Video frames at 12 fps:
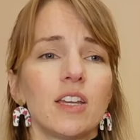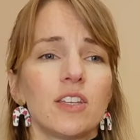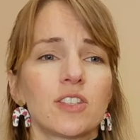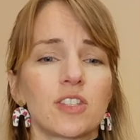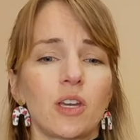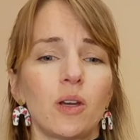
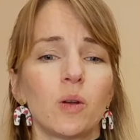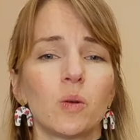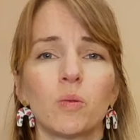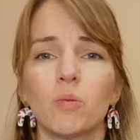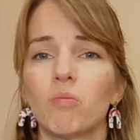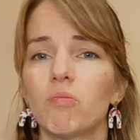
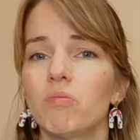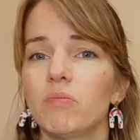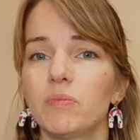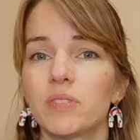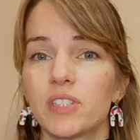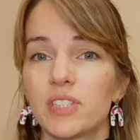So
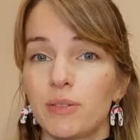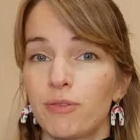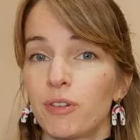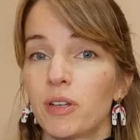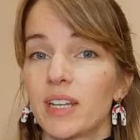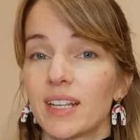
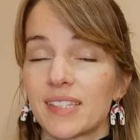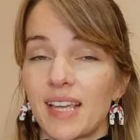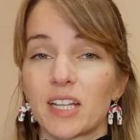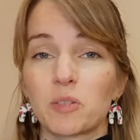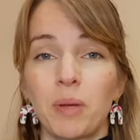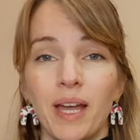different
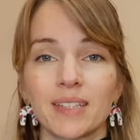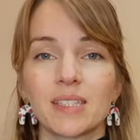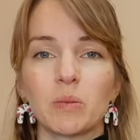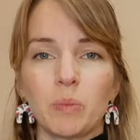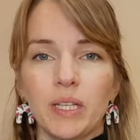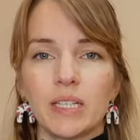exact
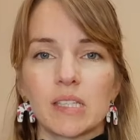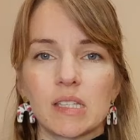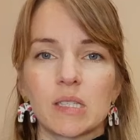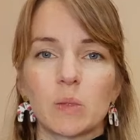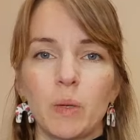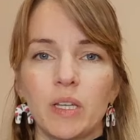pattern
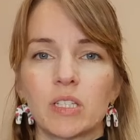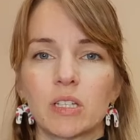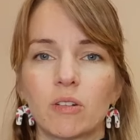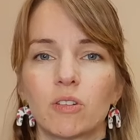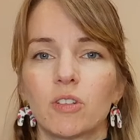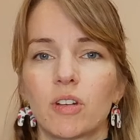pieces
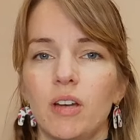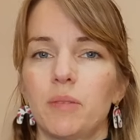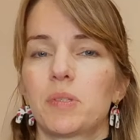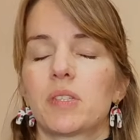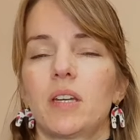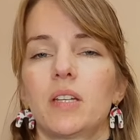depending on your
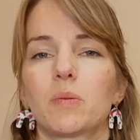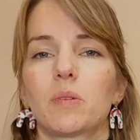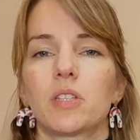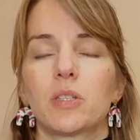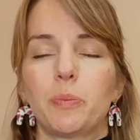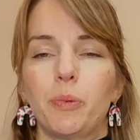cup size,
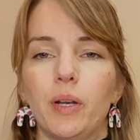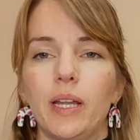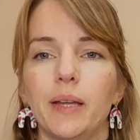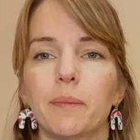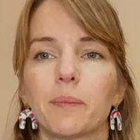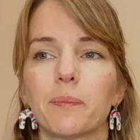which is
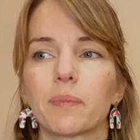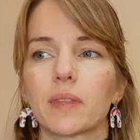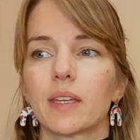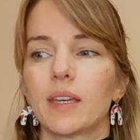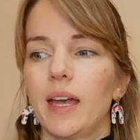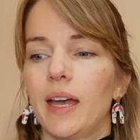brilliant.
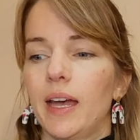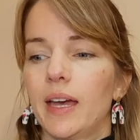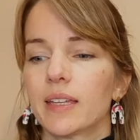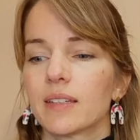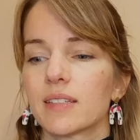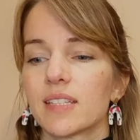
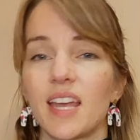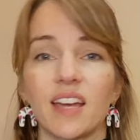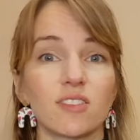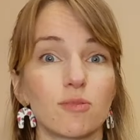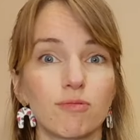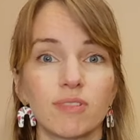And yeah,
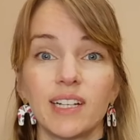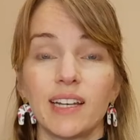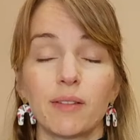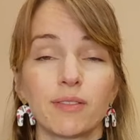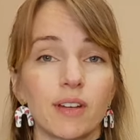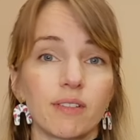it's really
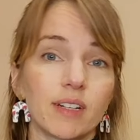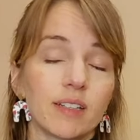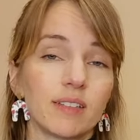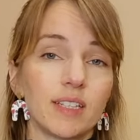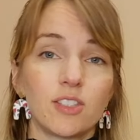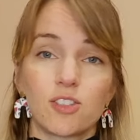thorough
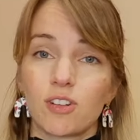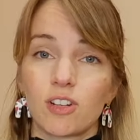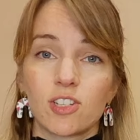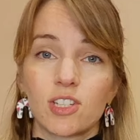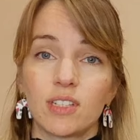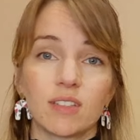
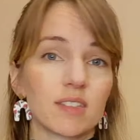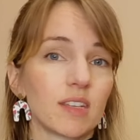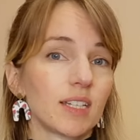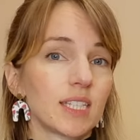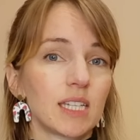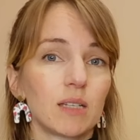instructions.
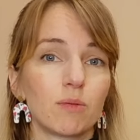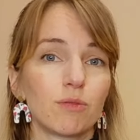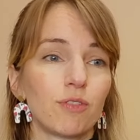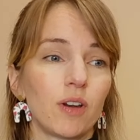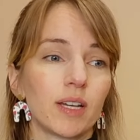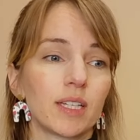I didn't
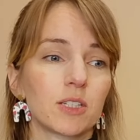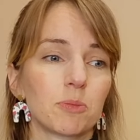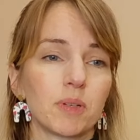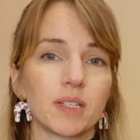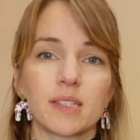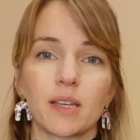find
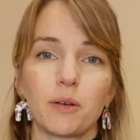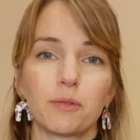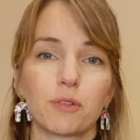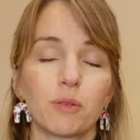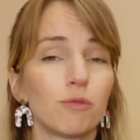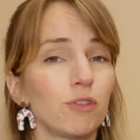
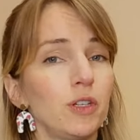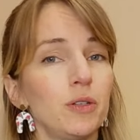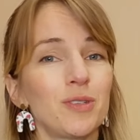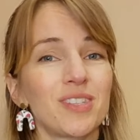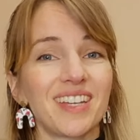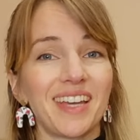myself
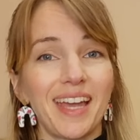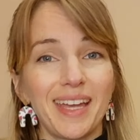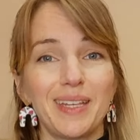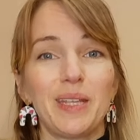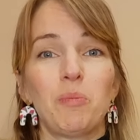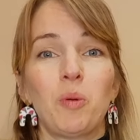confused at
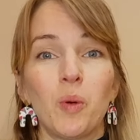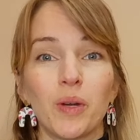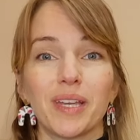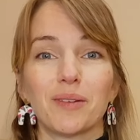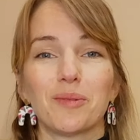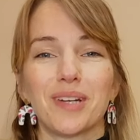any
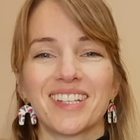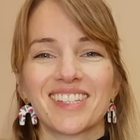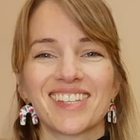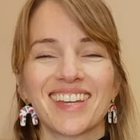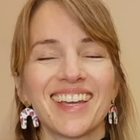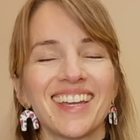point,
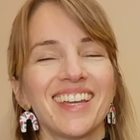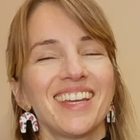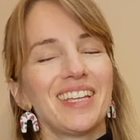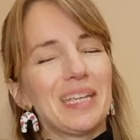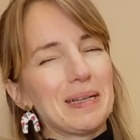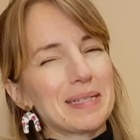which
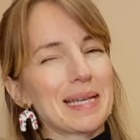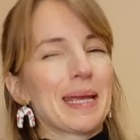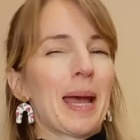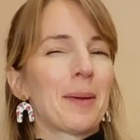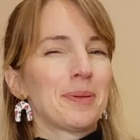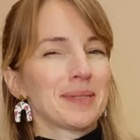usually
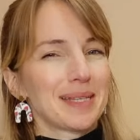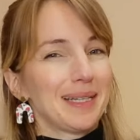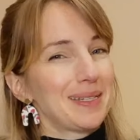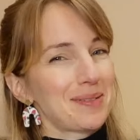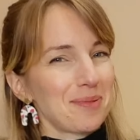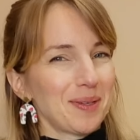happens at
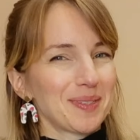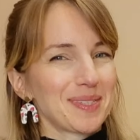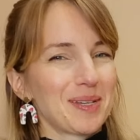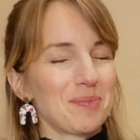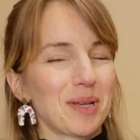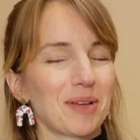least once
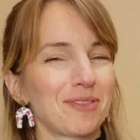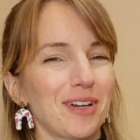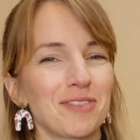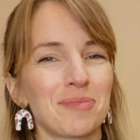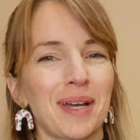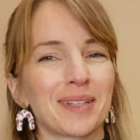in a big
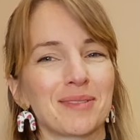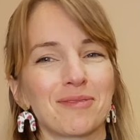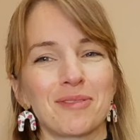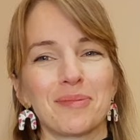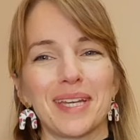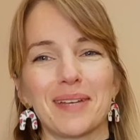5 pattern
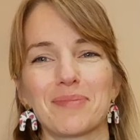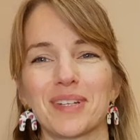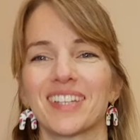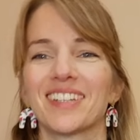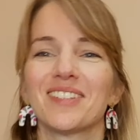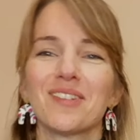for me,
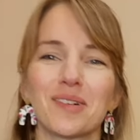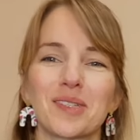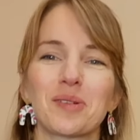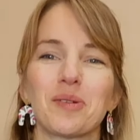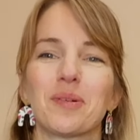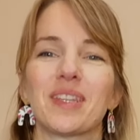but not
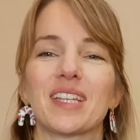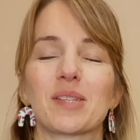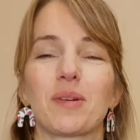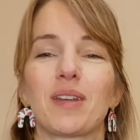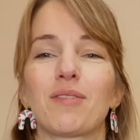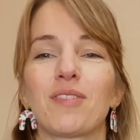at all with this
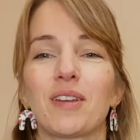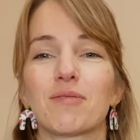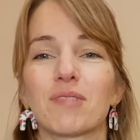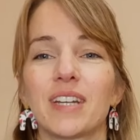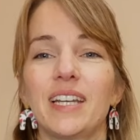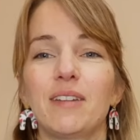one. I found it
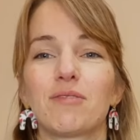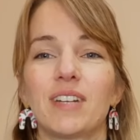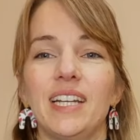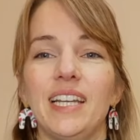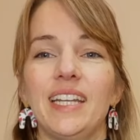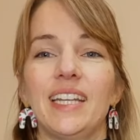
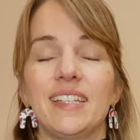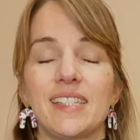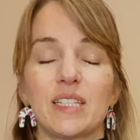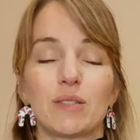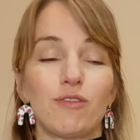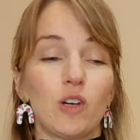really
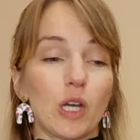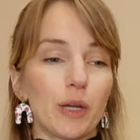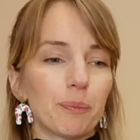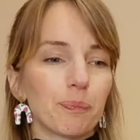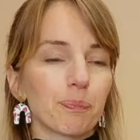easy to follow.